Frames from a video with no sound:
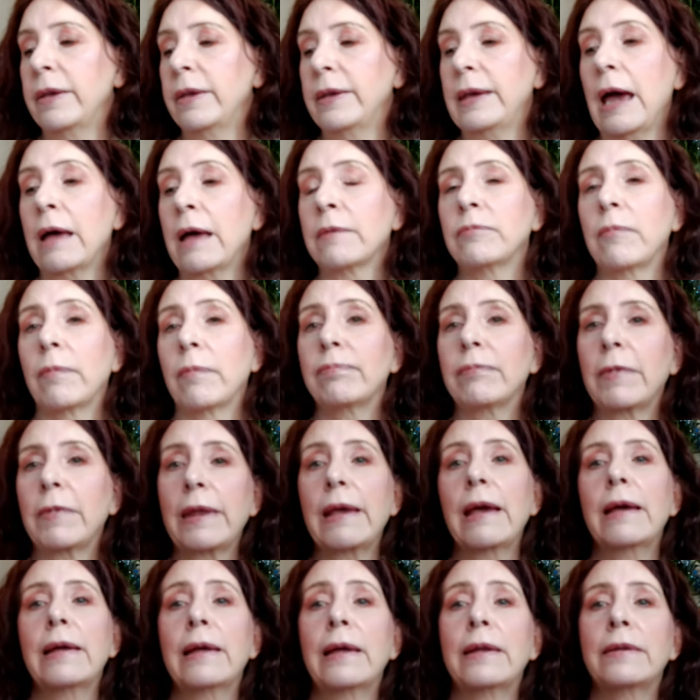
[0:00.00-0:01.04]
yeah,
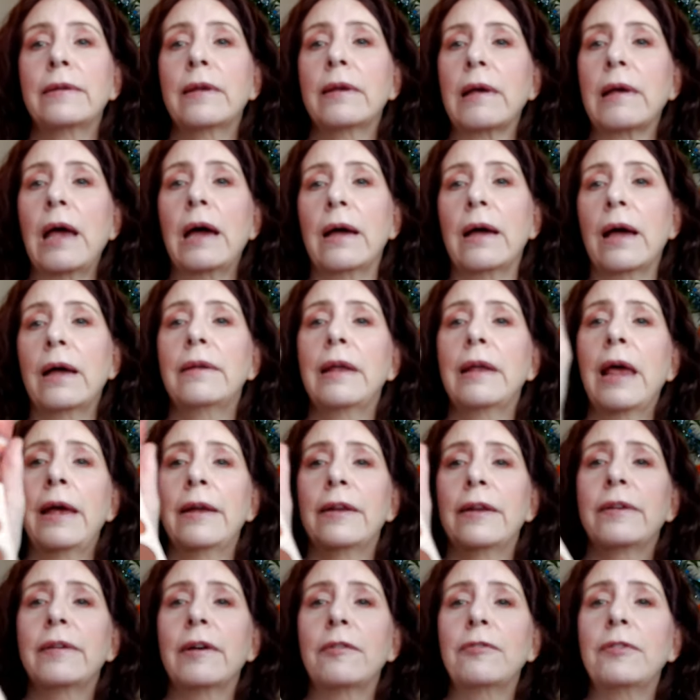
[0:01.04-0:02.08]
and uh,
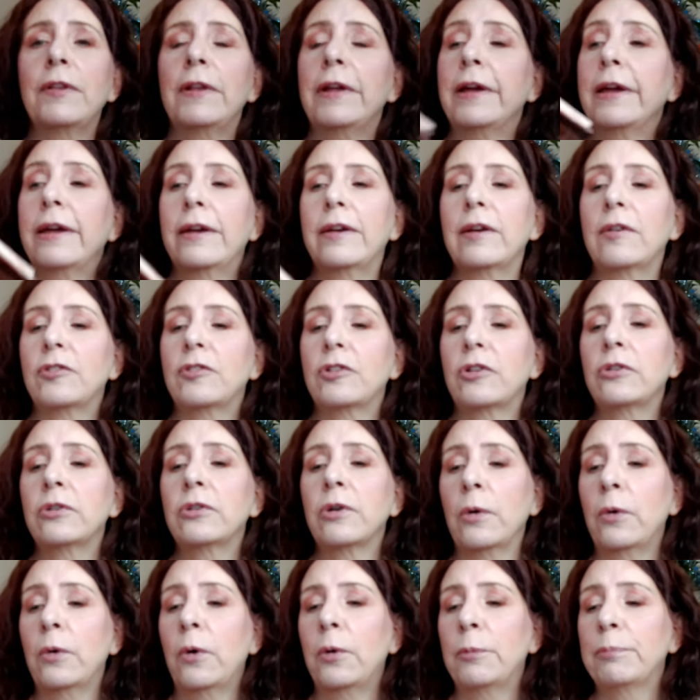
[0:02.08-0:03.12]
definitely gives
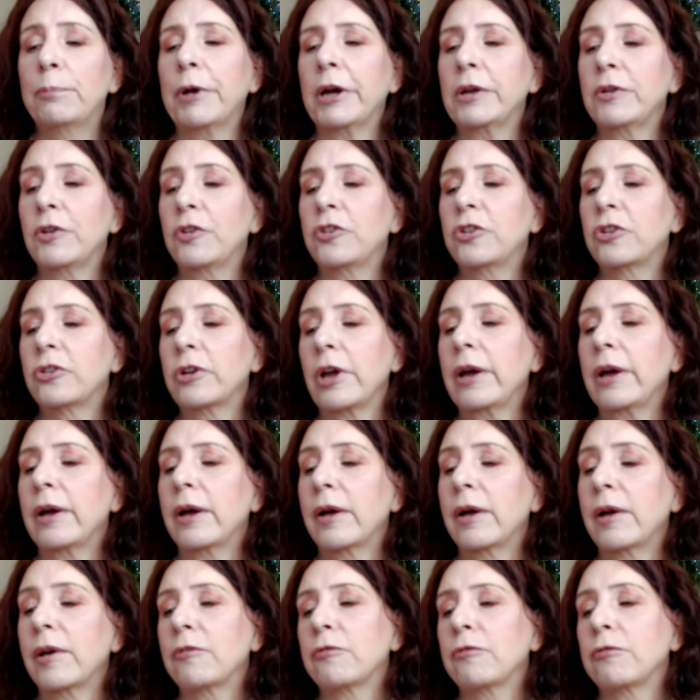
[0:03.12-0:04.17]
you a whole bunch
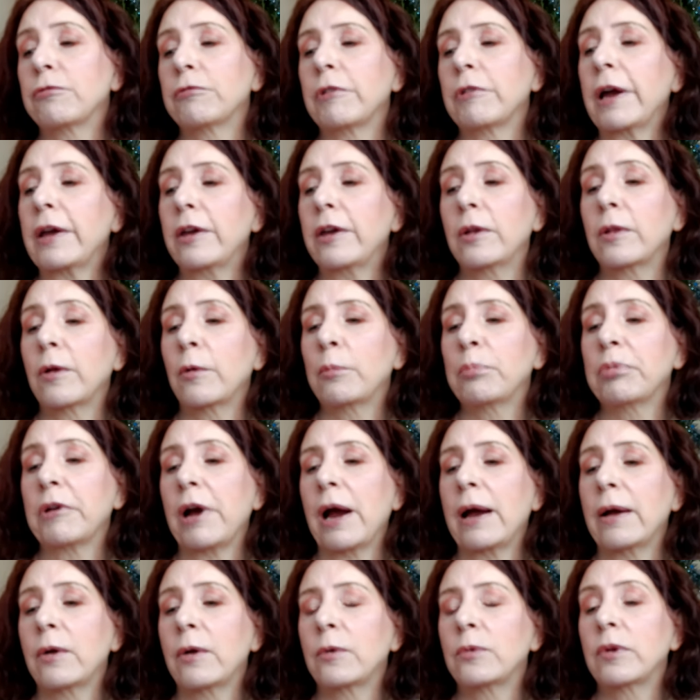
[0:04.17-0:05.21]
of regular
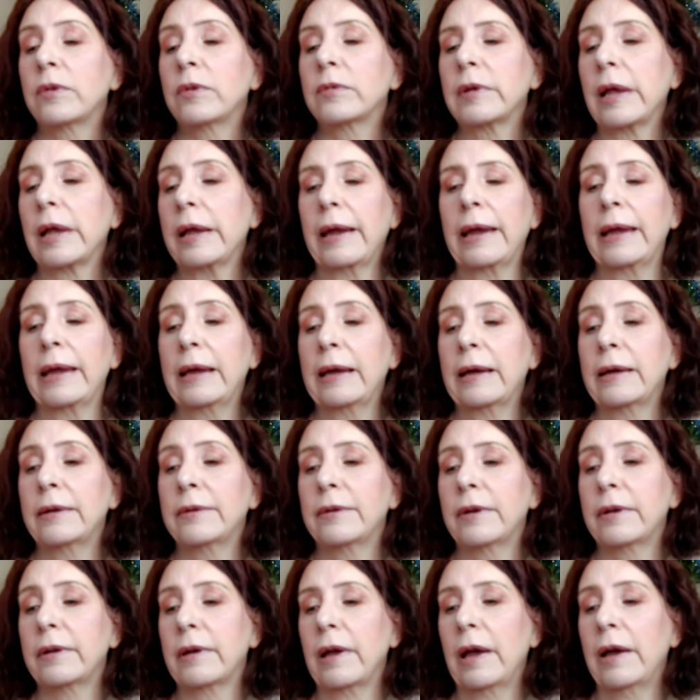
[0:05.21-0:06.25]
browns,
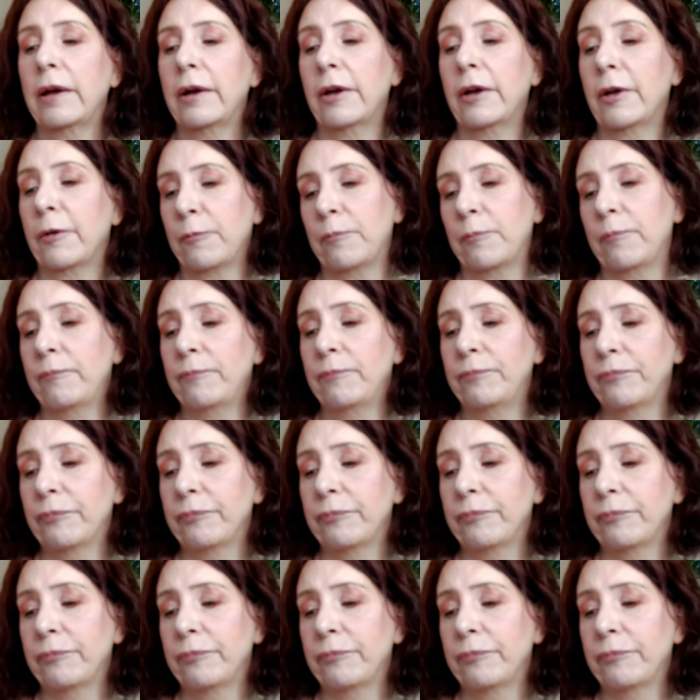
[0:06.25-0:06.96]
and um,